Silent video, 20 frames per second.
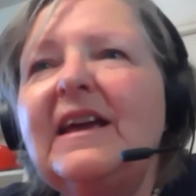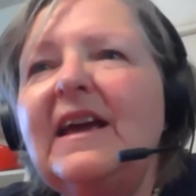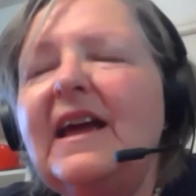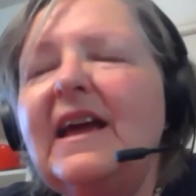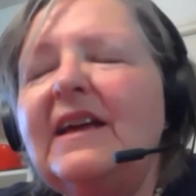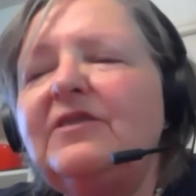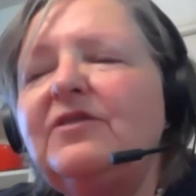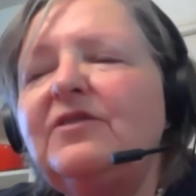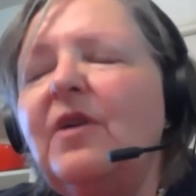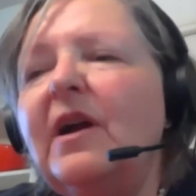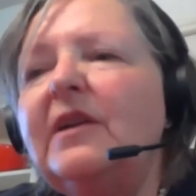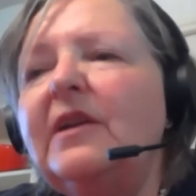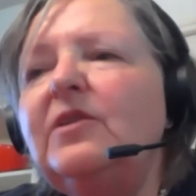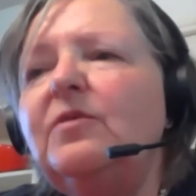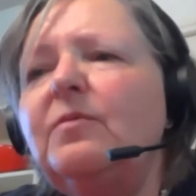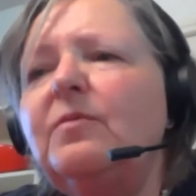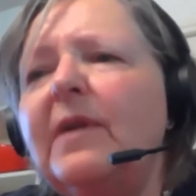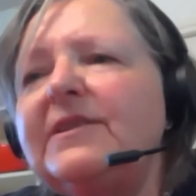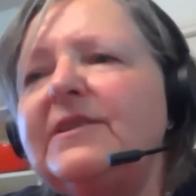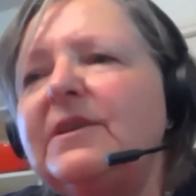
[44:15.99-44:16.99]
and trying new
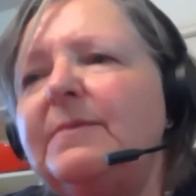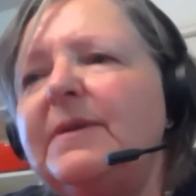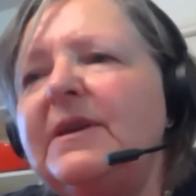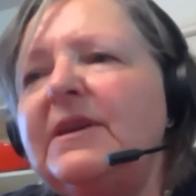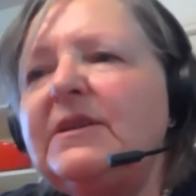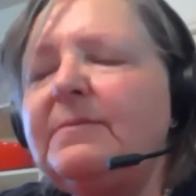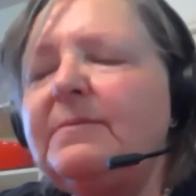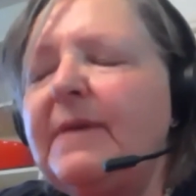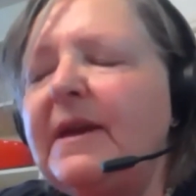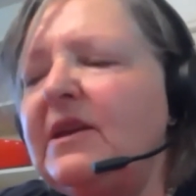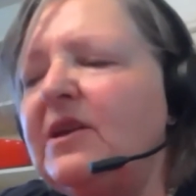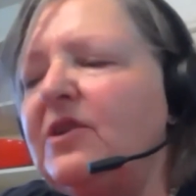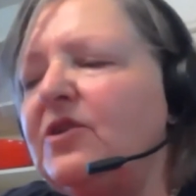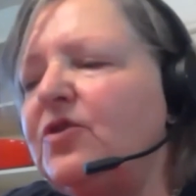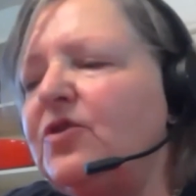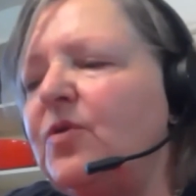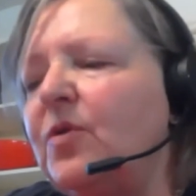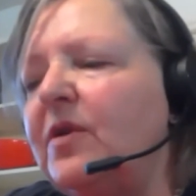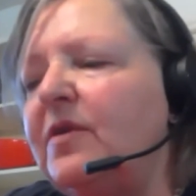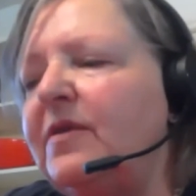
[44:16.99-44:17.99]
recipes, making
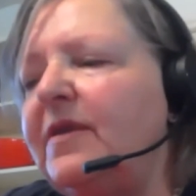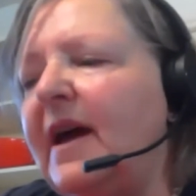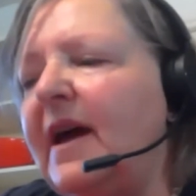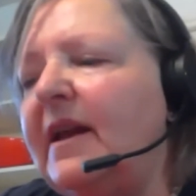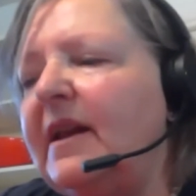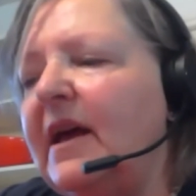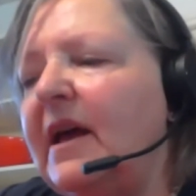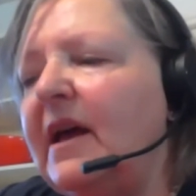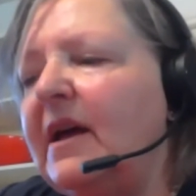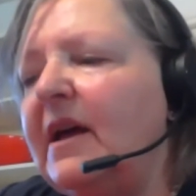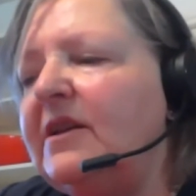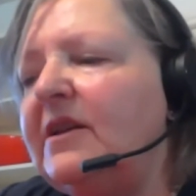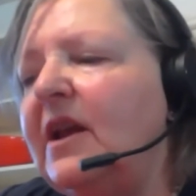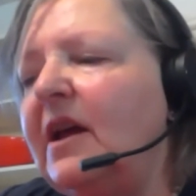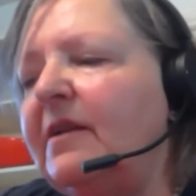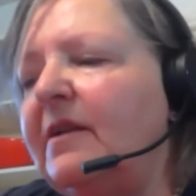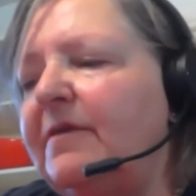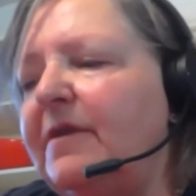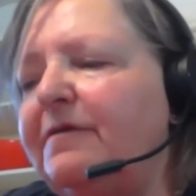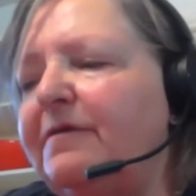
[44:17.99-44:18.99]
sure that
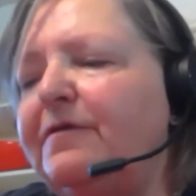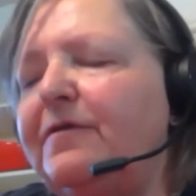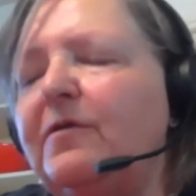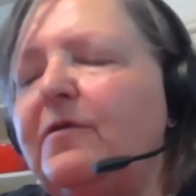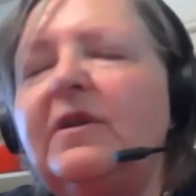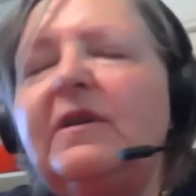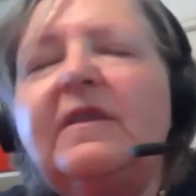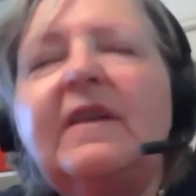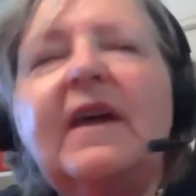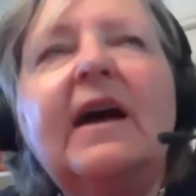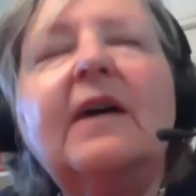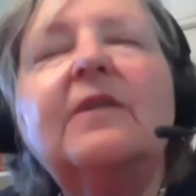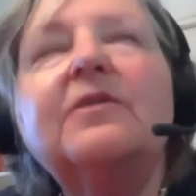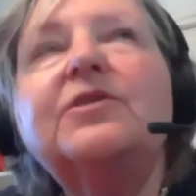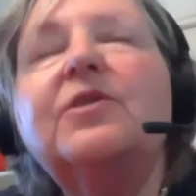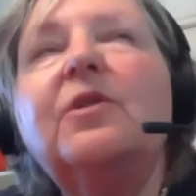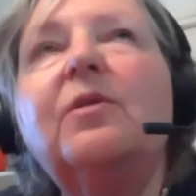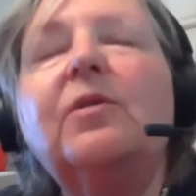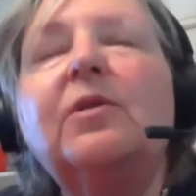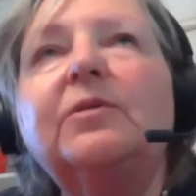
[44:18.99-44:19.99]
none of the food in the
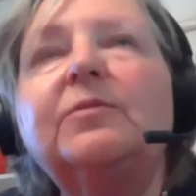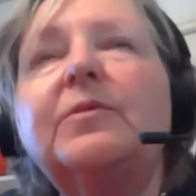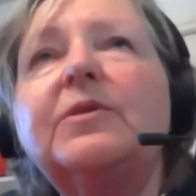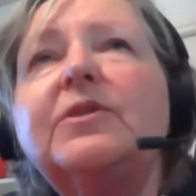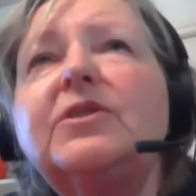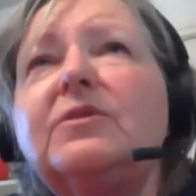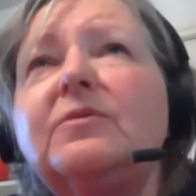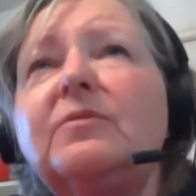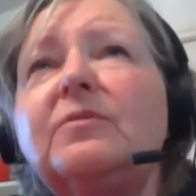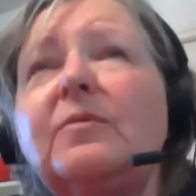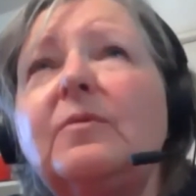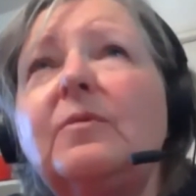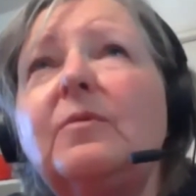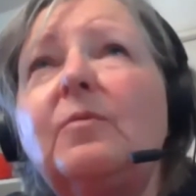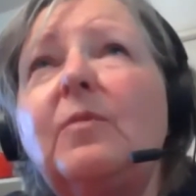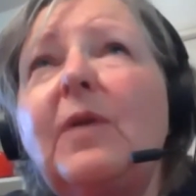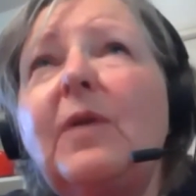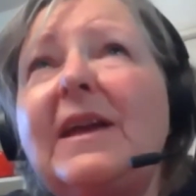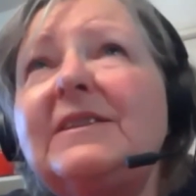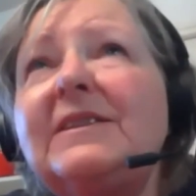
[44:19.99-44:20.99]
household was
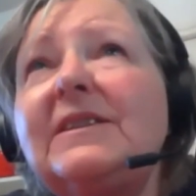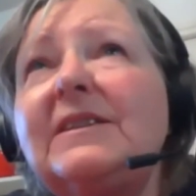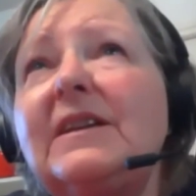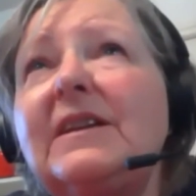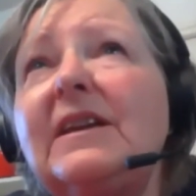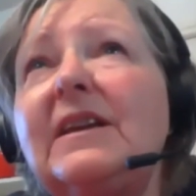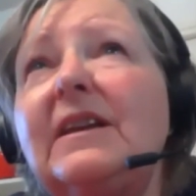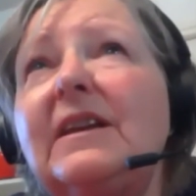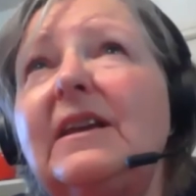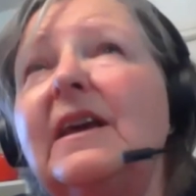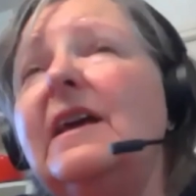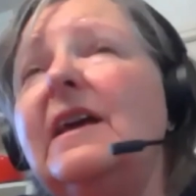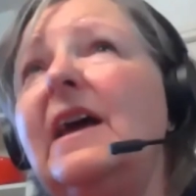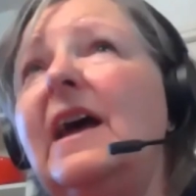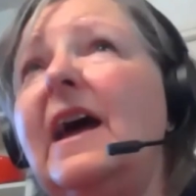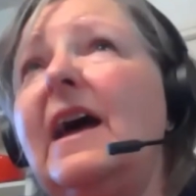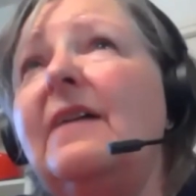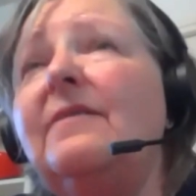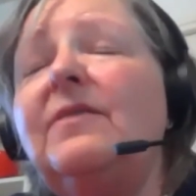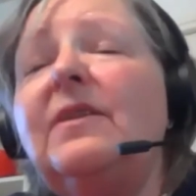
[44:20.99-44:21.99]
wasted,
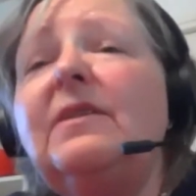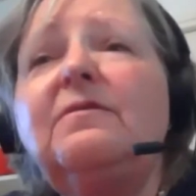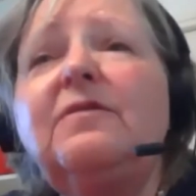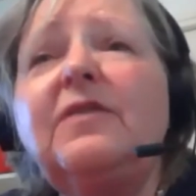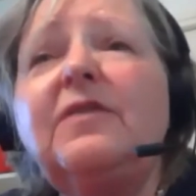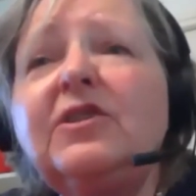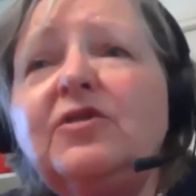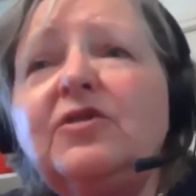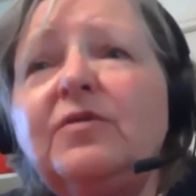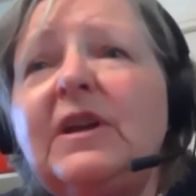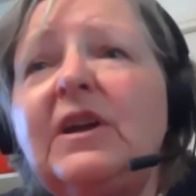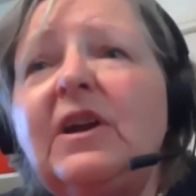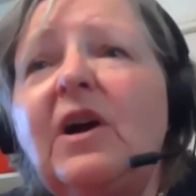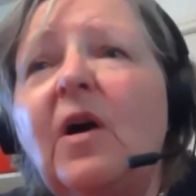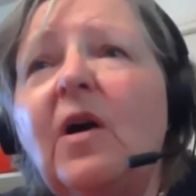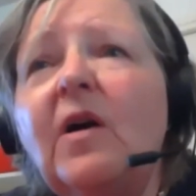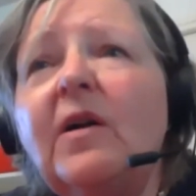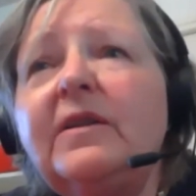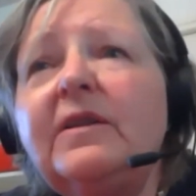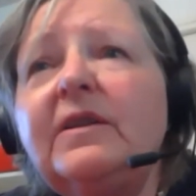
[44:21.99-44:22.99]
having victory
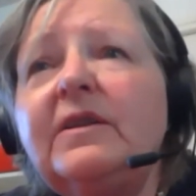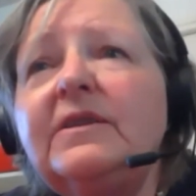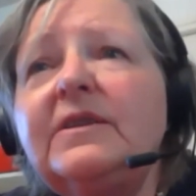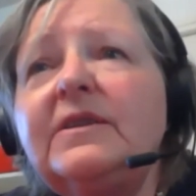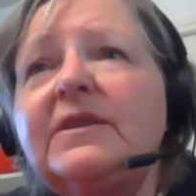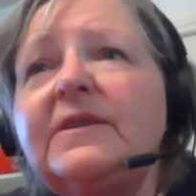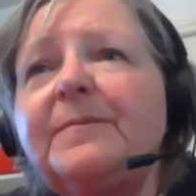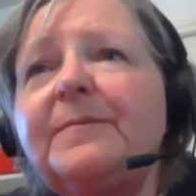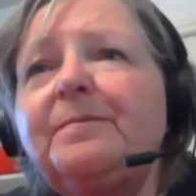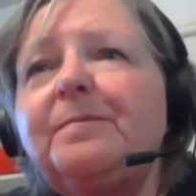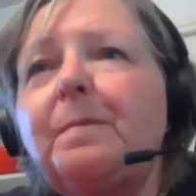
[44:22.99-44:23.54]
gardens.